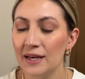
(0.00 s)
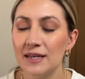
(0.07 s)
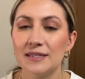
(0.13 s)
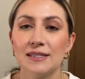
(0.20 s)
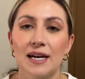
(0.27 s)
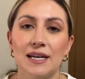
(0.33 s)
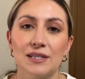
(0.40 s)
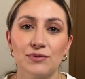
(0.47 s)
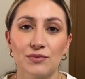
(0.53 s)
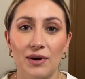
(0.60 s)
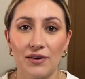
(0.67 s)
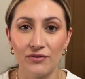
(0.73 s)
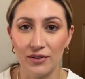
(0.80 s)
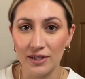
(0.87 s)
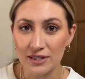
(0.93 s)
size
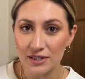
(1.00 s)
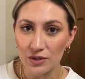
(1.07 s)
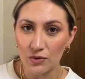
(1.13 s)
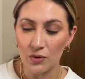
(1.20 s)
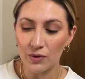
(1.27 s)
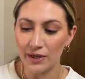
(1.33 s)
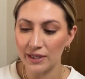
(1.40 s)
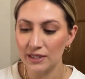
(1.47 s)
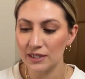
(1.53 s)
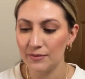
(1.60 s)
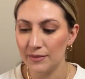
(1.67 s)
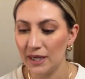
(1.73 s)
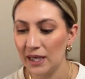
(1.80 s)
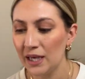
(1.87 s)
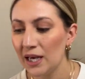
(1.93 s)
reference according to
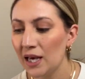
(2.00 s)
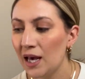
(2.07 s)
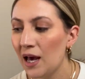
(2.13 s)
me.